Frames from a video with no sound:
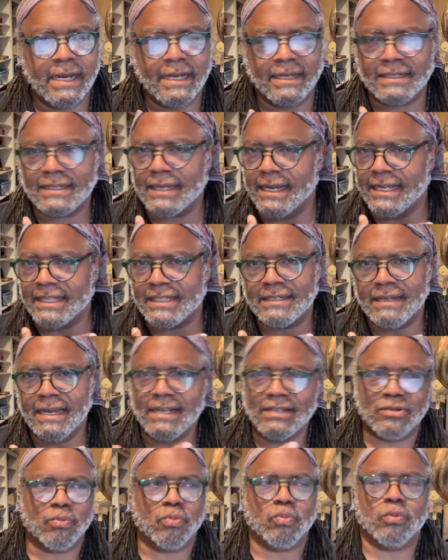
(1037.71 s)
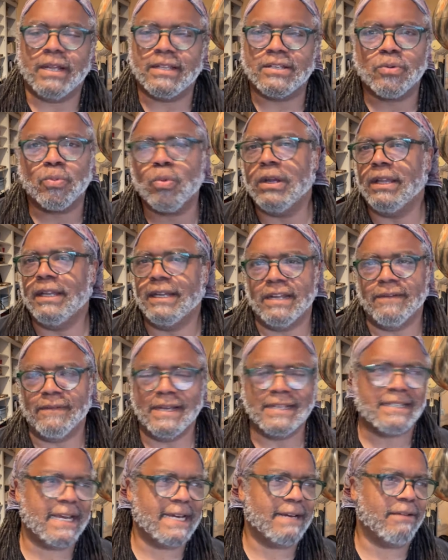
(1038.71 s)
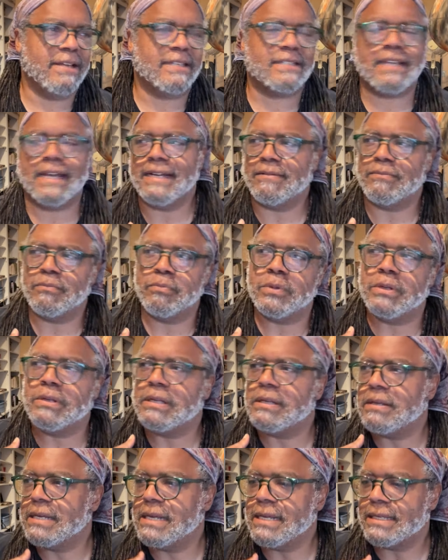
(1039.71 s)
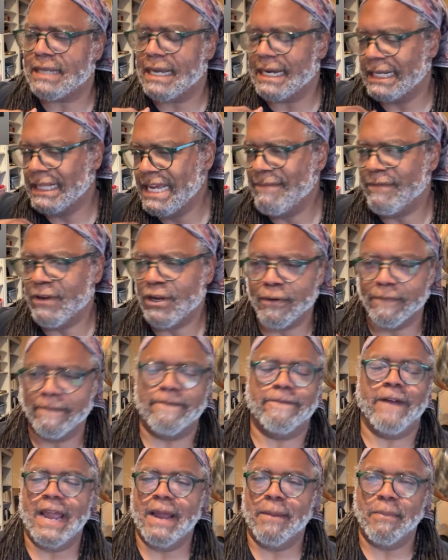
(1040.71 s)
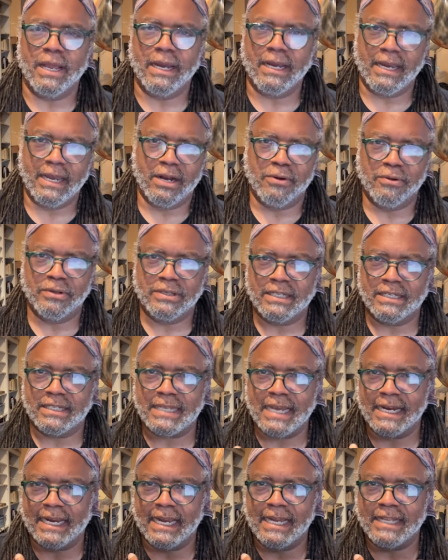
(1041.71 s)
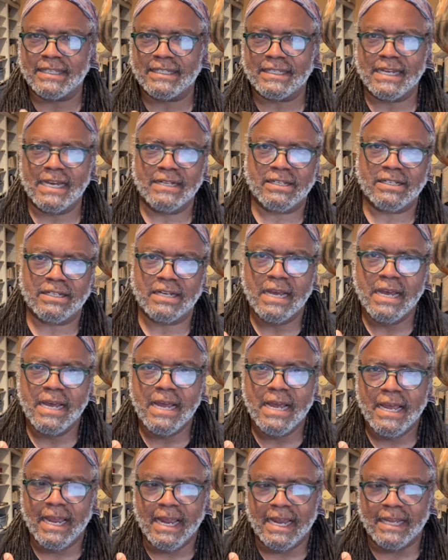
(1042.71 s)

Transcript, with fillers: is it's it's it's really it's like it's like it's like leaving your family. You know, it's just like it's such mm-hmm.